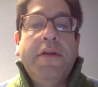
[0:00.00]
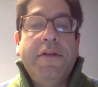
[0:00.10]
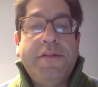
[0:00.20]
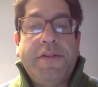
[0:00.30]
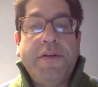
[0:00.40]

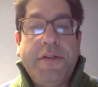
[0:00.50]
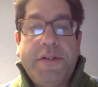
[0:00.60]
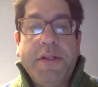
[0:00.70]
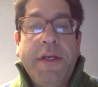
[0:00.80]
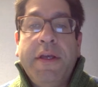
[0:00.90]
And
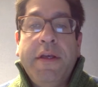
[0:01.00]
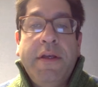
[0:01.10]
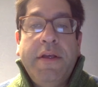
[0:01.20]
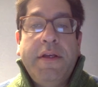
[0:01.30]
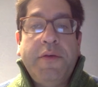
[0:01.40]
seriously,
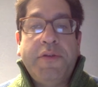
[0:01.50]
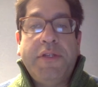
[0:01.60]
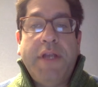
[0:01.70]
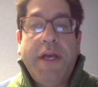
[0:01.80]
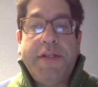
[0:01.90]
it was
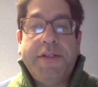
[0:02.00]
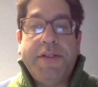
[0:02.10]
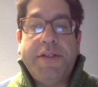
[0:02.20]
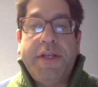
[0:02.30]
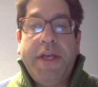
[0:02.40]
the
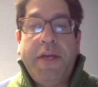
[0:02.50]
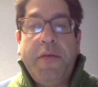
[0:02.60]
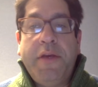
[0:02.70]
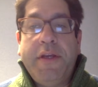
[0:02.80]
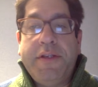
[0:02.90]
nicest thing
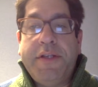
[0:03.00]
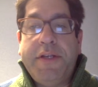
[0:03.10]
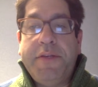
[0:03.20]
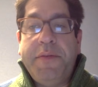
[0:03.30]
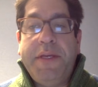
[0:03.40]
anyone has said
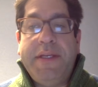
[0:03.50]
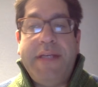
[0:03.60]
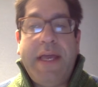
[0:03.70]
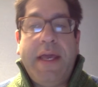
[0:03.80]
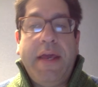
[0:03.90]
to me in
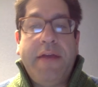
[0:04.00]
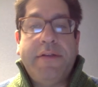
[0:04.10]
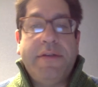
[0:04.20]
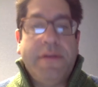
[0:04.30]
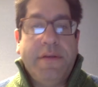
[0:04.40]

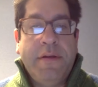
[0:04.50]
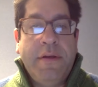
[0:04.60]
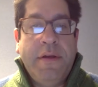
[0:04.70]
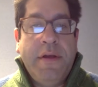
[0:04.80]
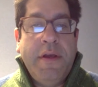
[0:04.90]
decades.
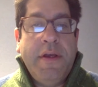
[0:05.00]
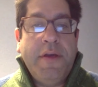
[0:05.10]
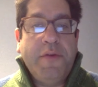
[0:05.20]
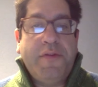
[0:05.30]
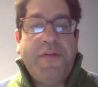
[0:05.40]
It
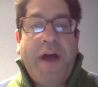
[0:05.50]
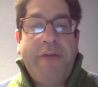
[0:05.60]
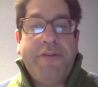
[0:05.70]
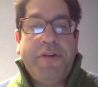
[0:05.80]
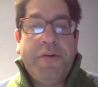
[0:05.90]
was
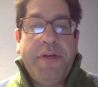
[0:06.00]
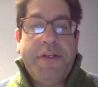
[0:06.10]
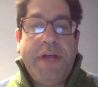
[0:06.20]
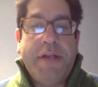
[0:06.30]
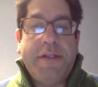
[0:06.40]
5 degrees
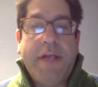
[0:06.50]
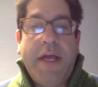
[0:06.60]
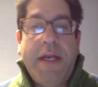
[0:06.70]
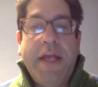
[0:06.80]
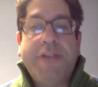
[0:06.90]

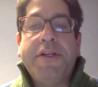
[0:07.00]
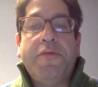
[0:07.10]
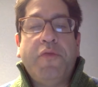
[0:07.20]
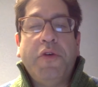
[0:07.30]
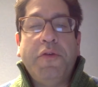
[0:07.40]
outside and I
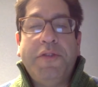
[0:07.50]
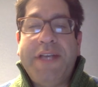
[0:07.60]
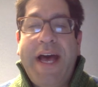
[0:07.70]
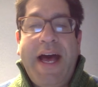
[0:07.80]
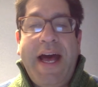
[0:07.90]
said, "Roll
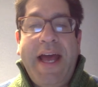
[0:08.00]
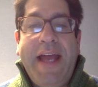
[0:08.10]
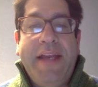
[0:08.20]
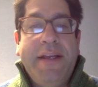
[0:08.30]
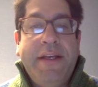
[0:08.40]

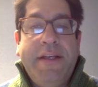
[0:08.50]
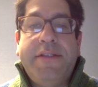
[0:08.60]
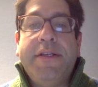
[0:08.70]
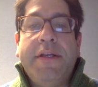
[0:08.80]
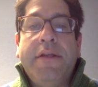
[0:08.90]
Tide." He
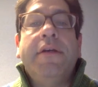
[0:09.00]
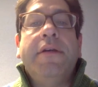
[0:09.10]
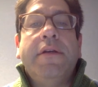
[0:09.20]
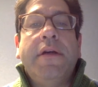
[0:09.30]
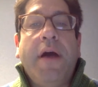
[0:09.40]
said,
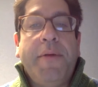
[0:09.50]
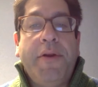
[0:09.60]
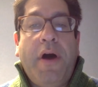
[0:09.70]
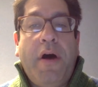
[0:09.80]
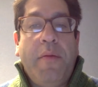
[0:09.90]
"I'm an
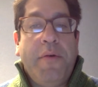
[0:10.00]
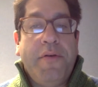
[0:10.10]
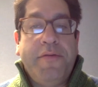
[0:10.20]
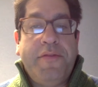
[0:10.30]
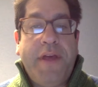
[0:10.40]

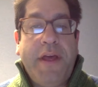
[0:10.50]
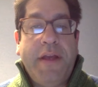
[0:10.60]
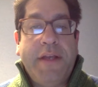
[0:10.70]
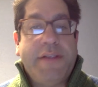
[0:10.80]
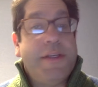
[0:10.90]
Auburn
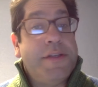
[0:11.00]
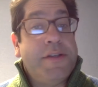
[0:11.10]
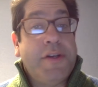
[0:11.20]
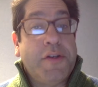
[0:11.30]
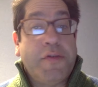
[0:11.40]
fan." I said,
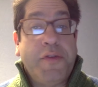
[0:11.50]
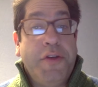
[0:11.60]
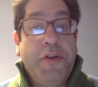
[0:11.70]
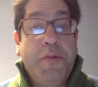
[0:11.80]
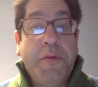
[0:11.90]
"Sucks for
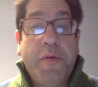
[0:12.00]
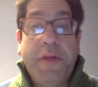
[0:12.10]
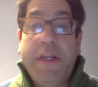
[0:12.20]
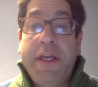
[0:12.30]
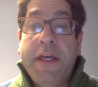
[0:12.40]
you, but
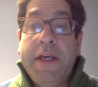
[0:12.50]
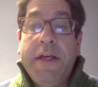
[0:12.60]
really,